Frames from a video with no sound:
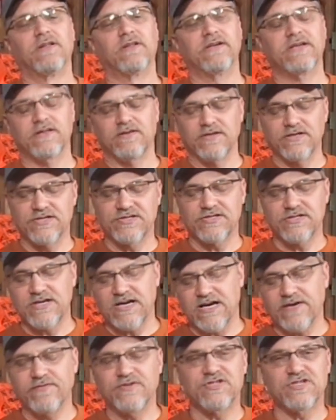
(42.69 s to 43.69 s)
like this and
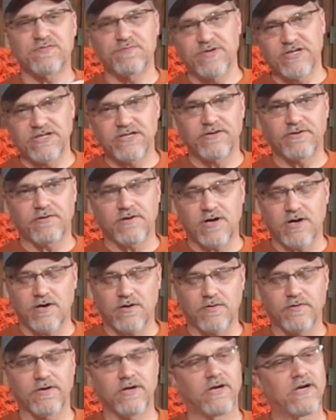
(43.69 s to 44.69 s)
have it spinning
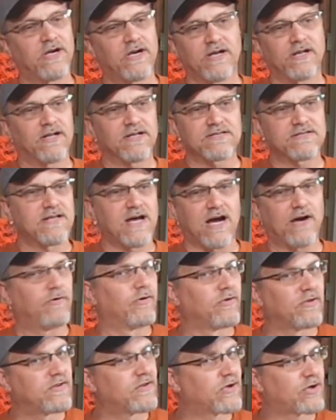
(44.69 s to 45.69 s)
around. That's not
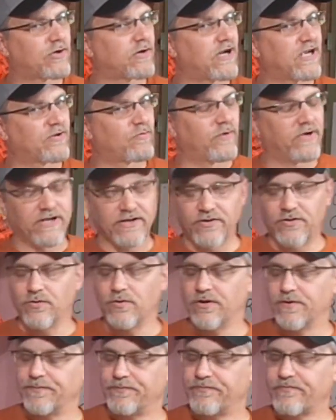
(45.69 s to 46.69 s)
really the correct way to
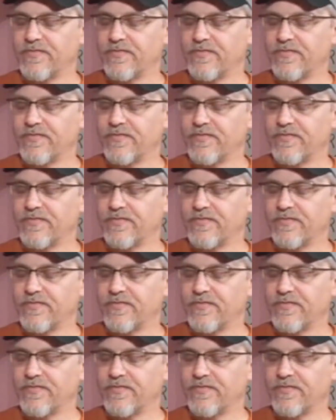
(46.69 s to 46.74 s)
do it.